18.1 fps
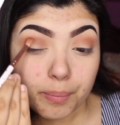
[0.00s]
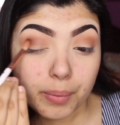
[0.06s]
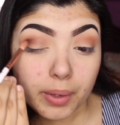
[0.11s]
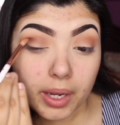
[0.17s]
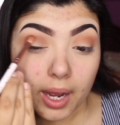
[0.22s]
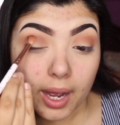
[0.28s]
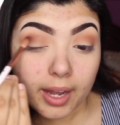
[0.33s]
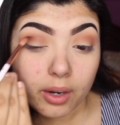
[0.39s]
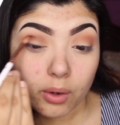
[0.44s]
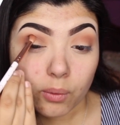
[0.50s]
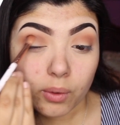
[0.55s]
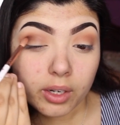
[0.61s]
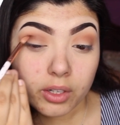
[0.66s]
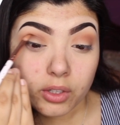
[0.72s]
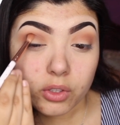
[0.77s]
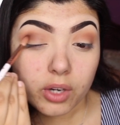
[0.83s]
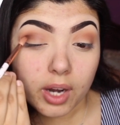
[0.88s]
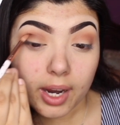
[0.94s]
But I don't
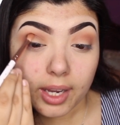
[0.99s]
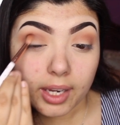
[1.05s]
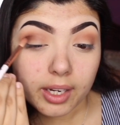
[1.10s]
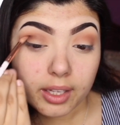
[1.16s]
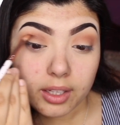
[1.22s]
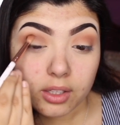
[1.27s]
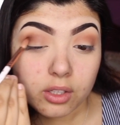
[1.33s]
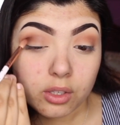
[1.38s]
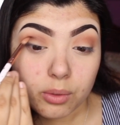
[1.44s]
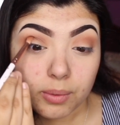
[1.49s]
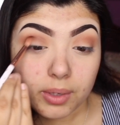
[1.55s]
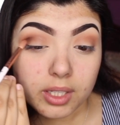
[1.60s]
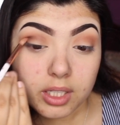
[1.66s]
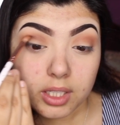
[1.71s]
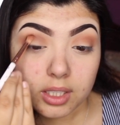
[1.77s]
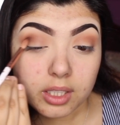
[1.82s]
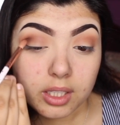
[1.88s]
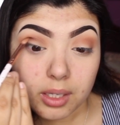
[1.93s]
want to drag it in too
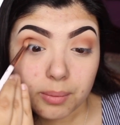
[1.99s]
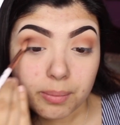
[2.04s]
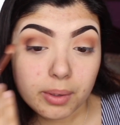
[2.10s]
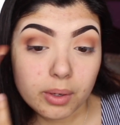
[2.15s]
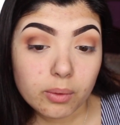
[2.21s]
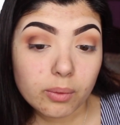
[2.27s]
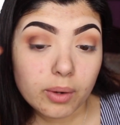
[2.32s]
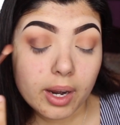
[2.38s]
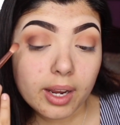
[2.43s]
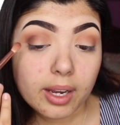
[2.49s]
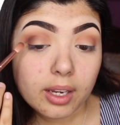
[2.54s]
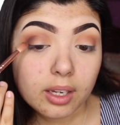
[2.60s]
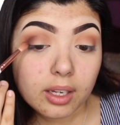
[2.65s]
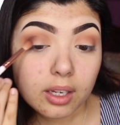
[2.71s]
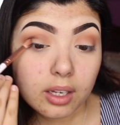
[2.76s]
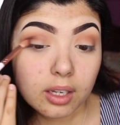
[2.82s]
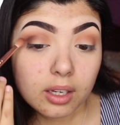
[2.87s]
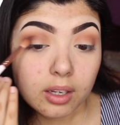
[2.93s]
much, just keep it right
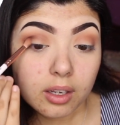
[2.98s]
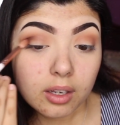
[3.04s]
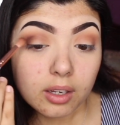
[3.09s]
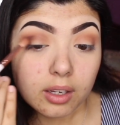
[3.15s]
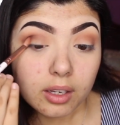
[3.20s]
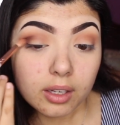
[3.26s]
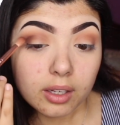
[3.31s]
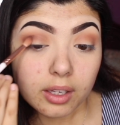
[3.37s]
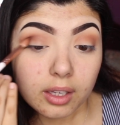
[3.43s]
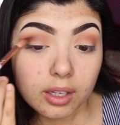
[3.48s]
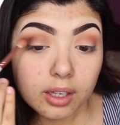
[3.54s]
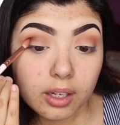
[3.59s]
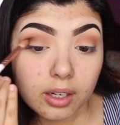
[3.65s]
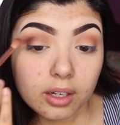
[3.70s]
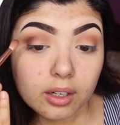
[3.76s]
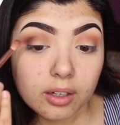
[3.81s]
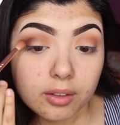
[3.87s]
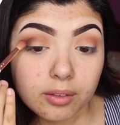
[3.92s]

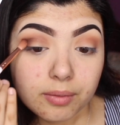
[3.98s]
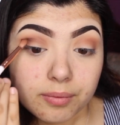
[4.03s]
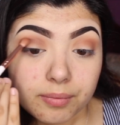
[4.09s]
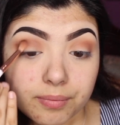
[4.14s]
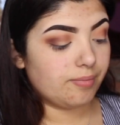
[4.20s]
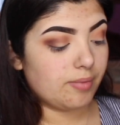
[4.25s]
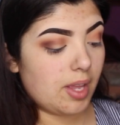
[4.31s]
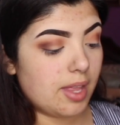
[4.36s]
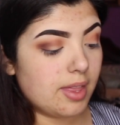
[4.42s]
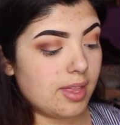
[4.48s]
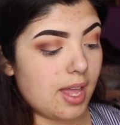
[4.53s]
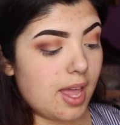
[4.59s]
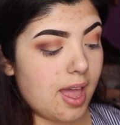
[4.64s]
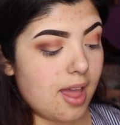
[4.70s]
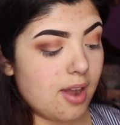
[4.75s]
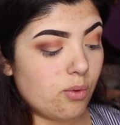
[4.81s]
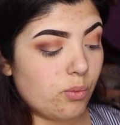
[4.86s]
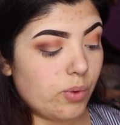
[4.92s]
here. And
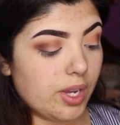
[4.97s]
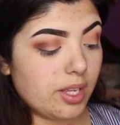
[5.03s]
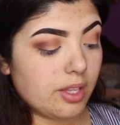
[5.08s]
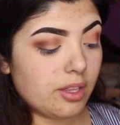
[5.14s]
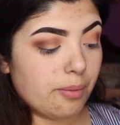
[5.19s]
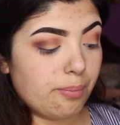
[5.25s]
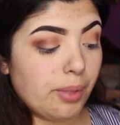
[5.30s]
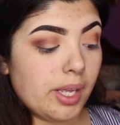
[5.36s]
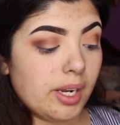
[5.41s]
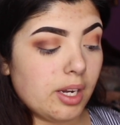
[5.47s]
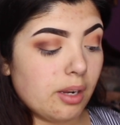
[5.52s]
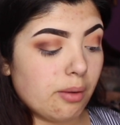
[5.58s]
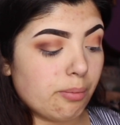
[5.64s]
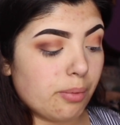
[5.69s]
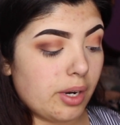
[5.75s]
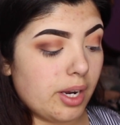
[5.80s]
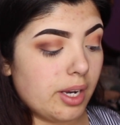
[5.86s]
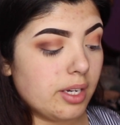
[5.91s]
then with the
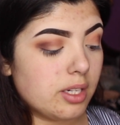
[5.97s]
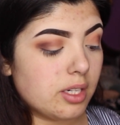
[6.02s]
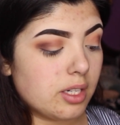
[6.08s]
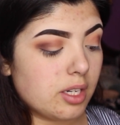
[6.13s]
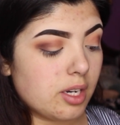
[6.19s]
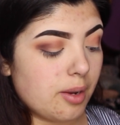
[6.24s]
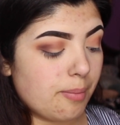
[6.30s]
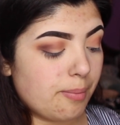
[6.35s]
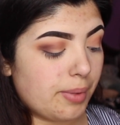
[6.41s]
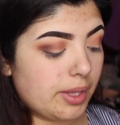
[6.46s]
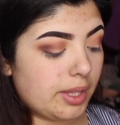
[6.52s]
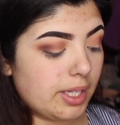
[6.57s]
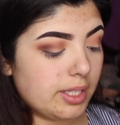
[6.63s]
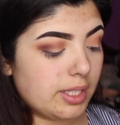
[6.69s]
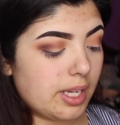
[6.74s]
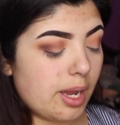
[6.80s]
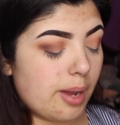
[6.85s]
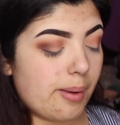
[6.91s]
blending brush, but
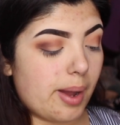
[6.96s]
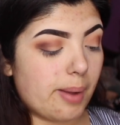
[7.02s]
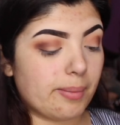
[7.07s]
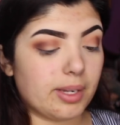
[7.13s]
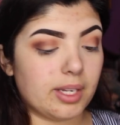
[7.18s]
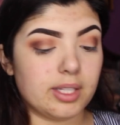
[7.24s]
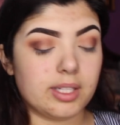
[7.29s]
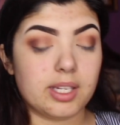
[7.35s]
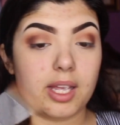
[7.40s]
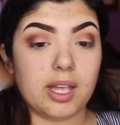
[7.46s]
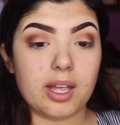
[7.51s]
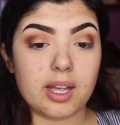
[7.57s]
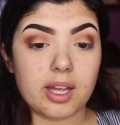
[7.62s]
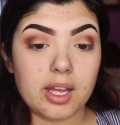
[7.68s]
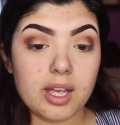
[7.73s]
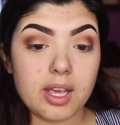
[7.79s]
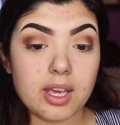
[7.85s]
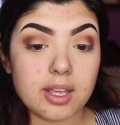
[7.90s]
this time I'm going to take